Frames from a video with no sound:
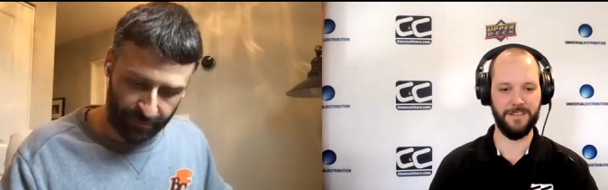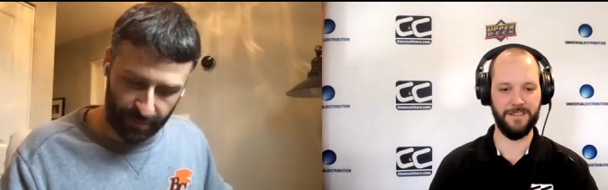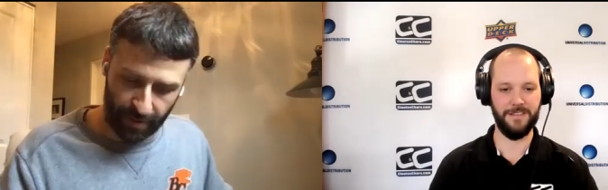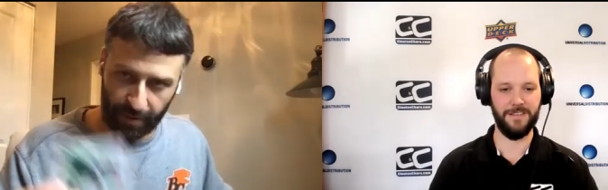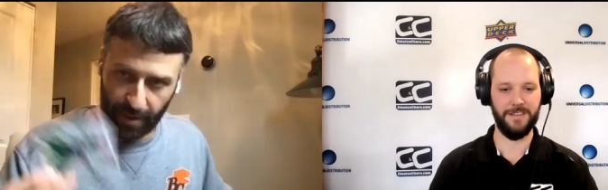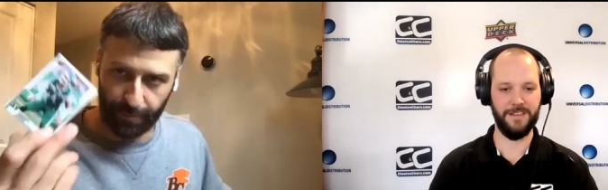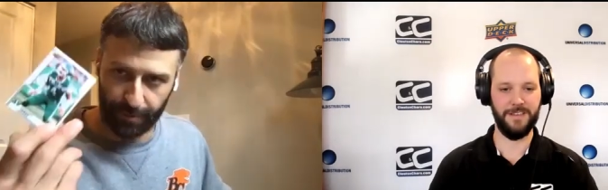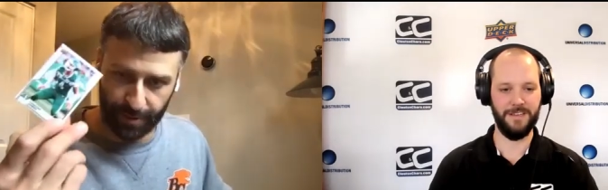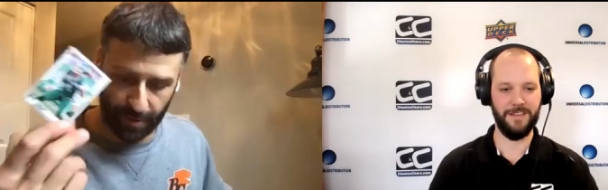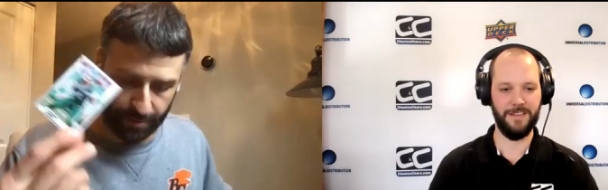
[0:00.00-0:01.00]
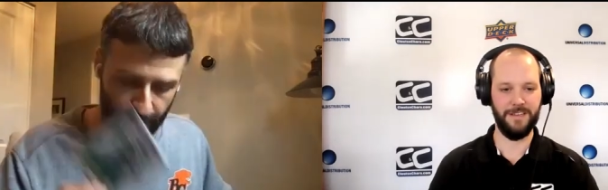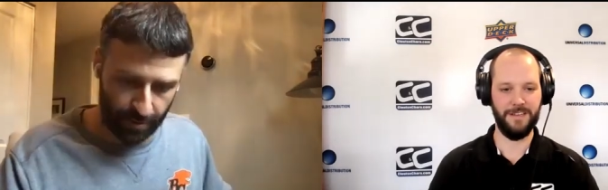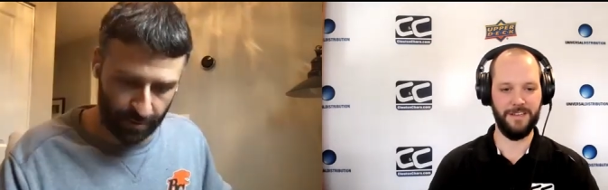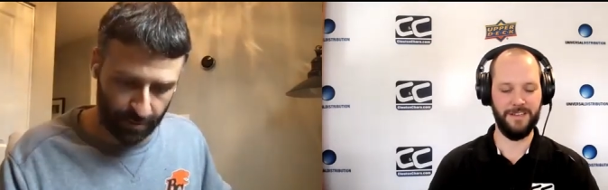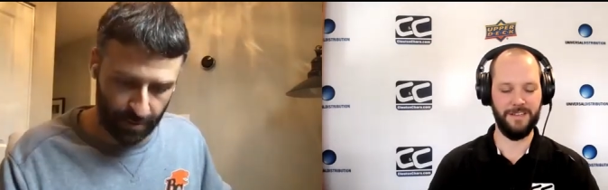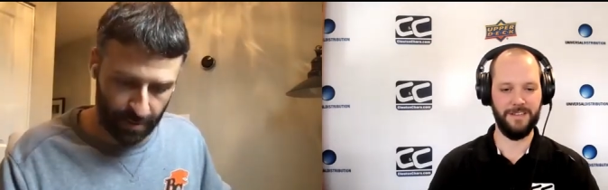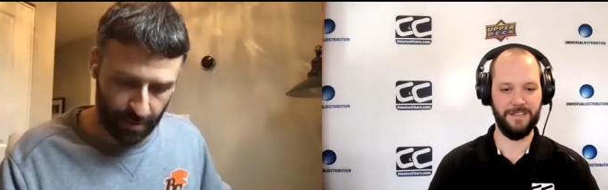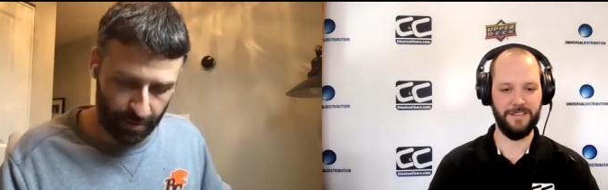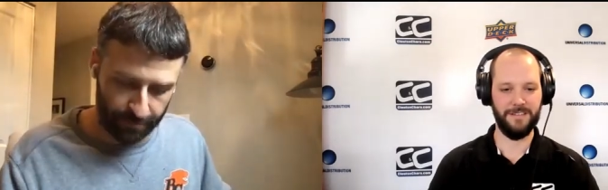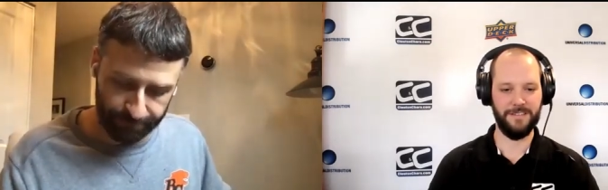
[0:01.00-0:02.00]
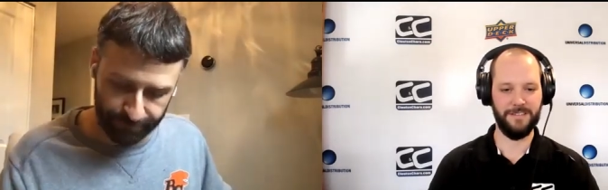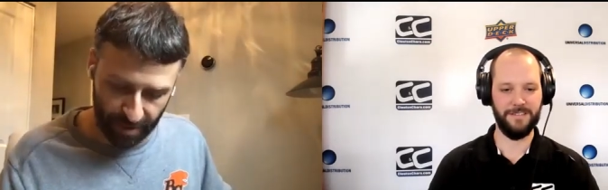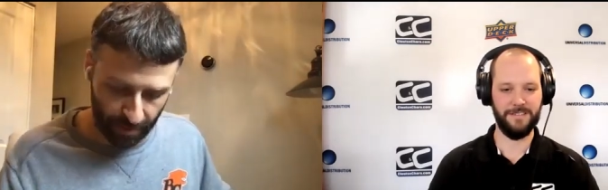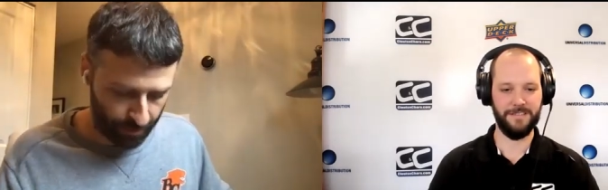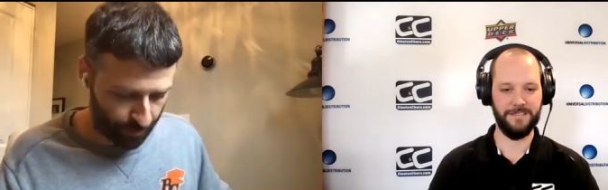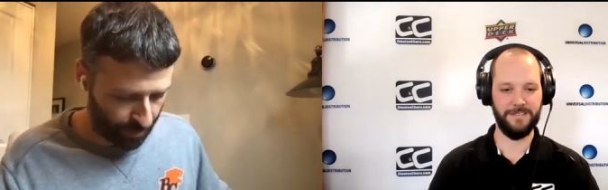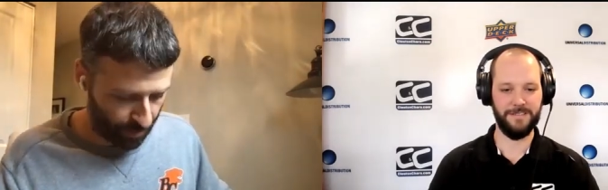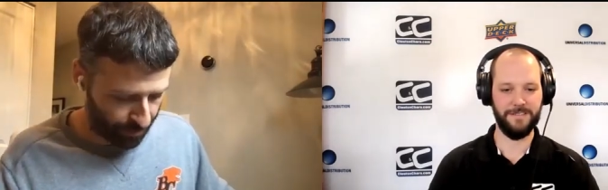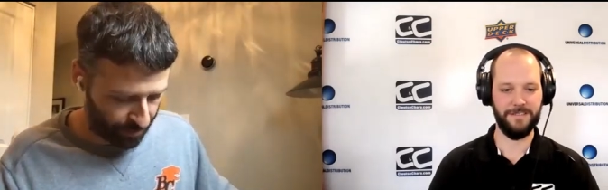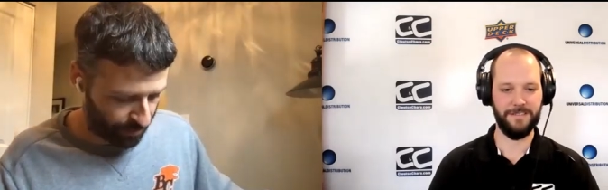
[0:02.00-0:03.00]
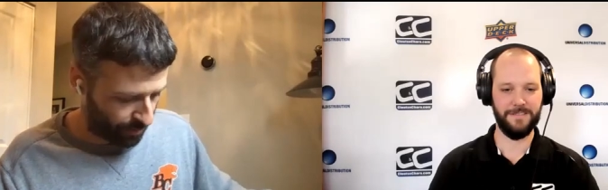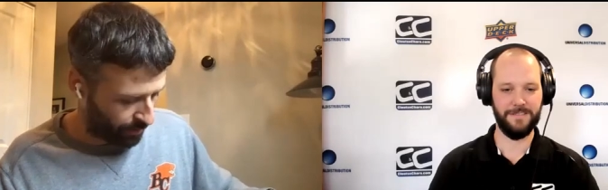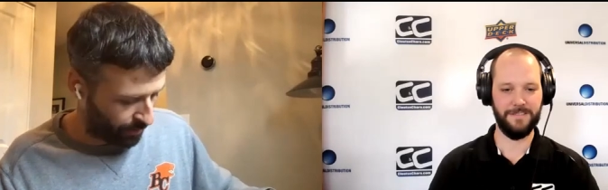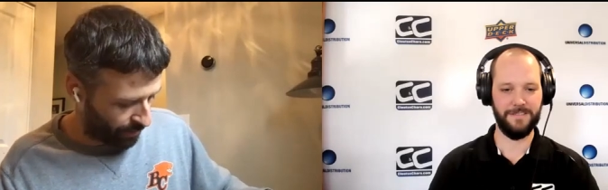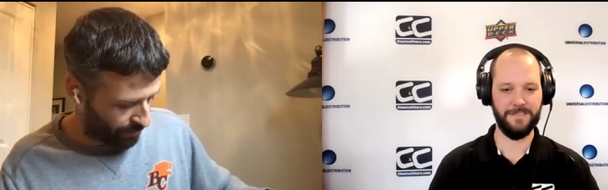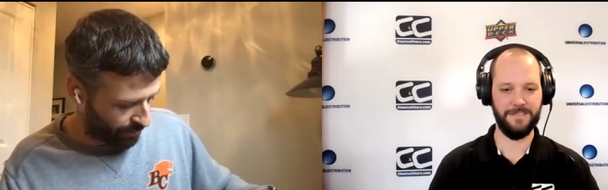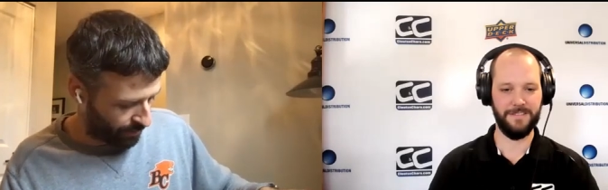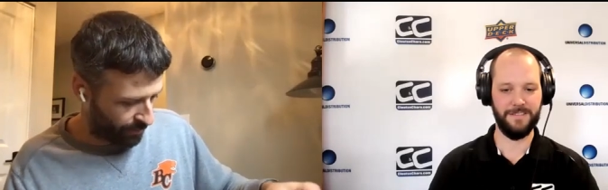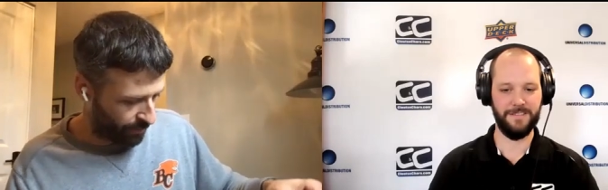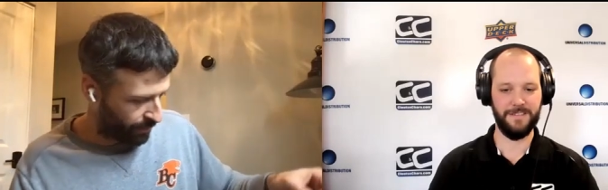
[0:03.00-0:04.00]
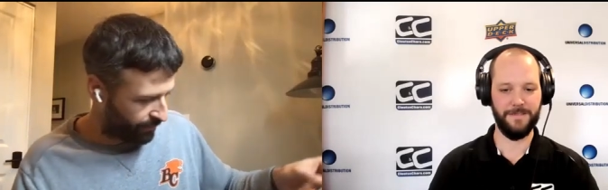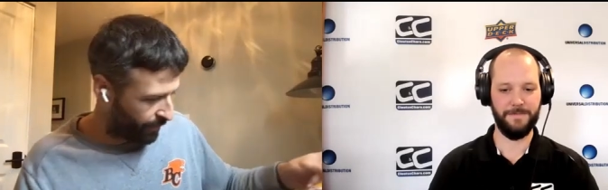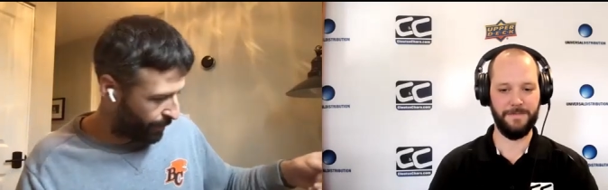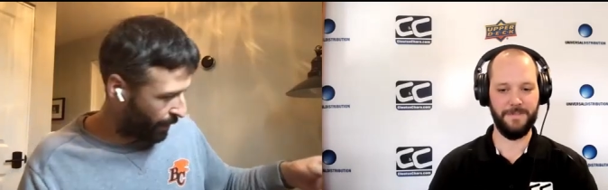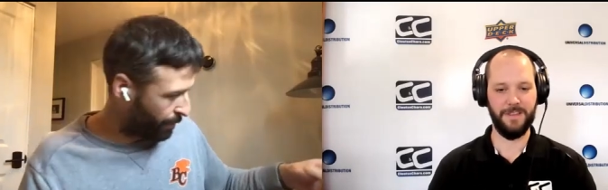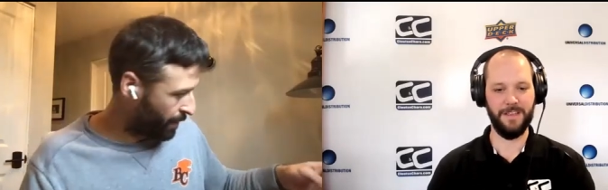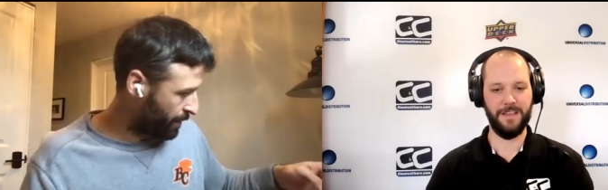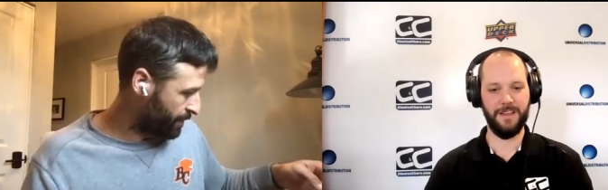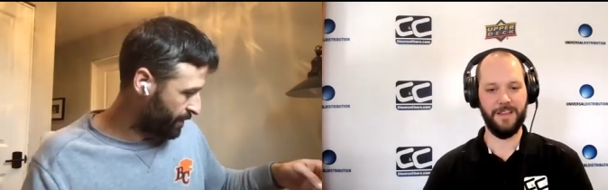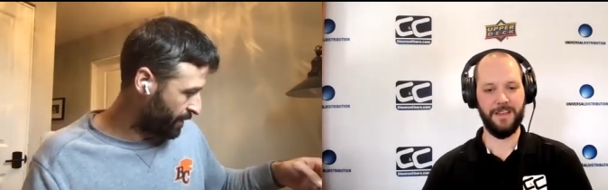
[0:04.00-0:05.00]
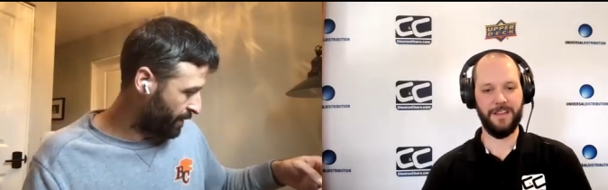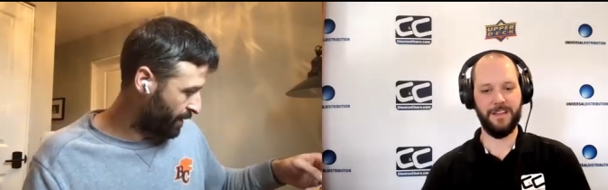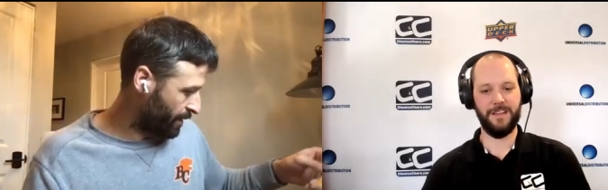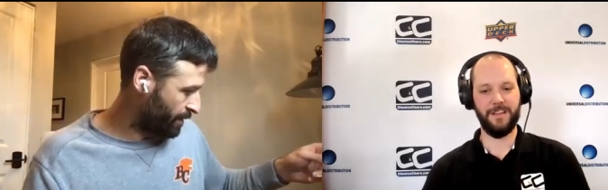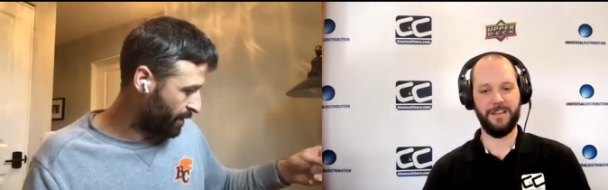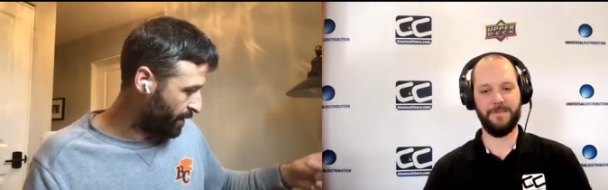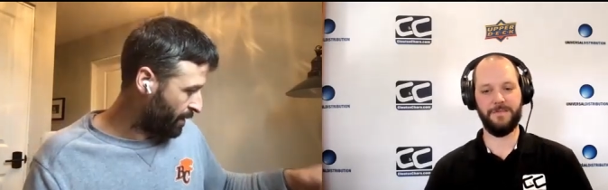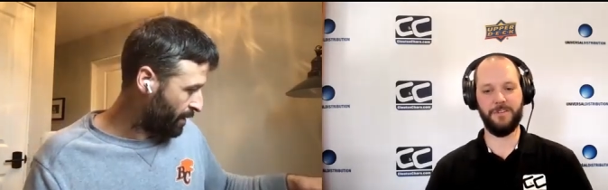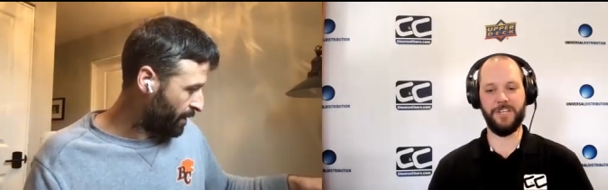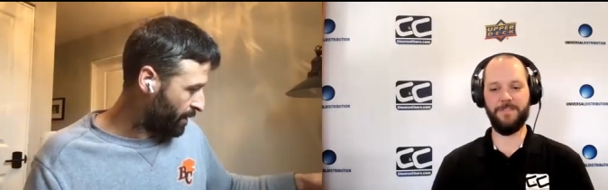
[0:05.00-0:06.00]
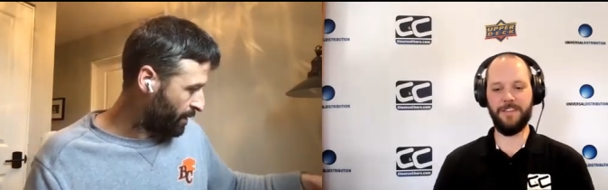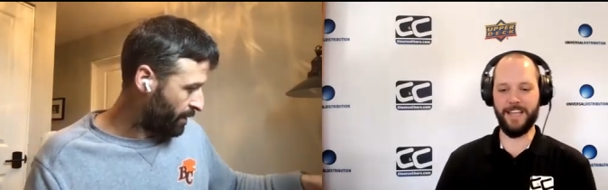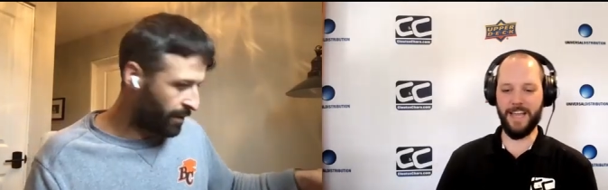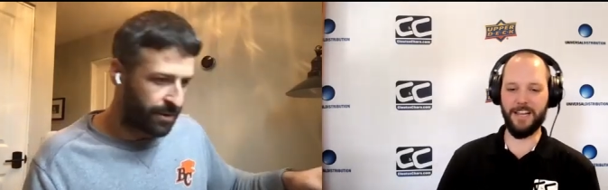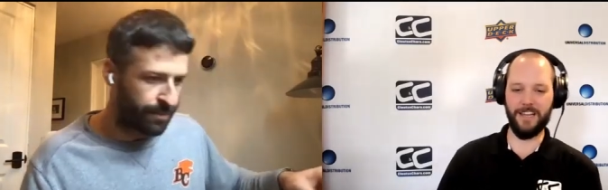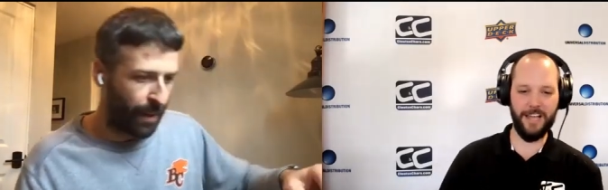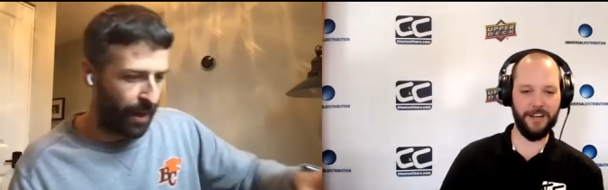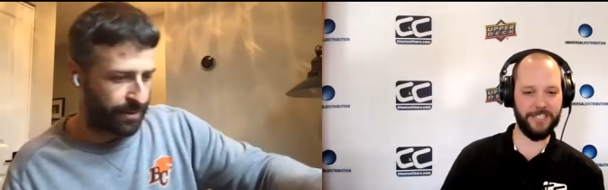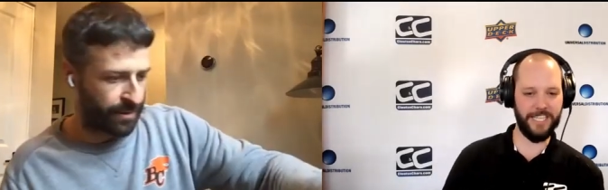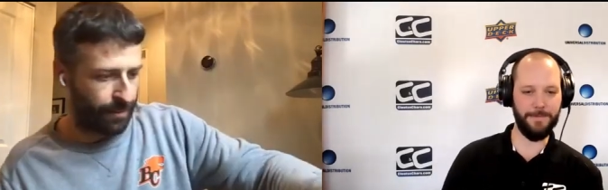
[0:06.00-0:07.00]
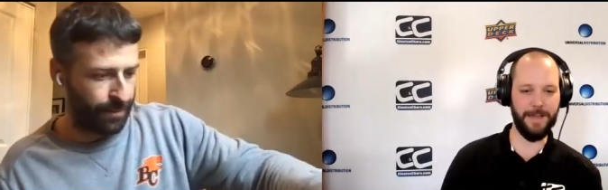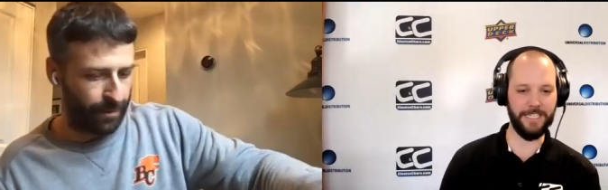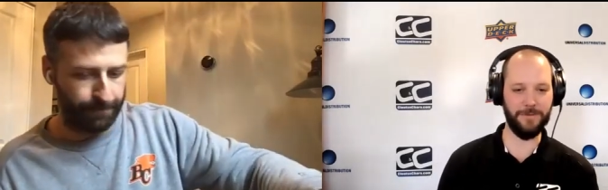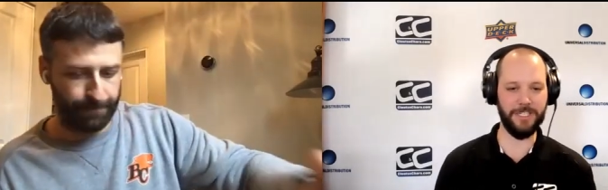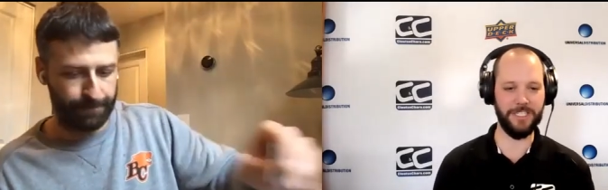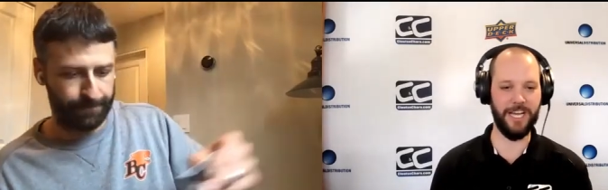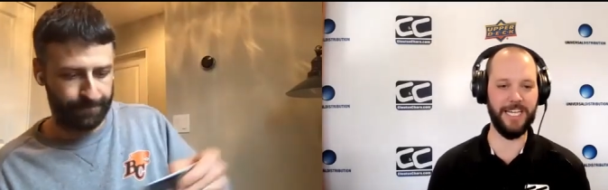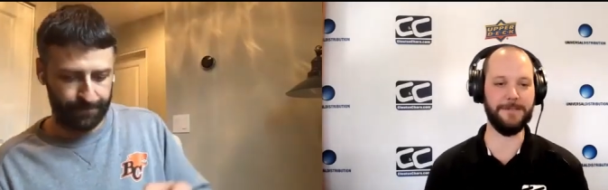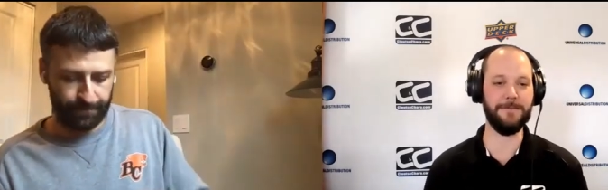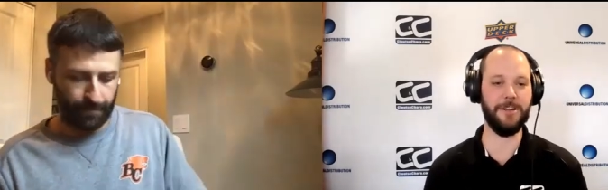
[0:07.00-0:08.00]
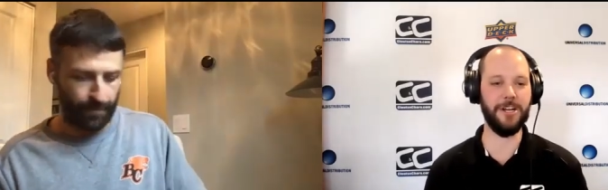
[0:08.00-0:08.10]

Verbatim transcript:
Speaker 1: Even got Cameron Judge here. Um, you know, we got a bunch of good guys on uh, good football players on. Uh,
Speaker 2: you're definitely gonna lot your teammates, which is awesome.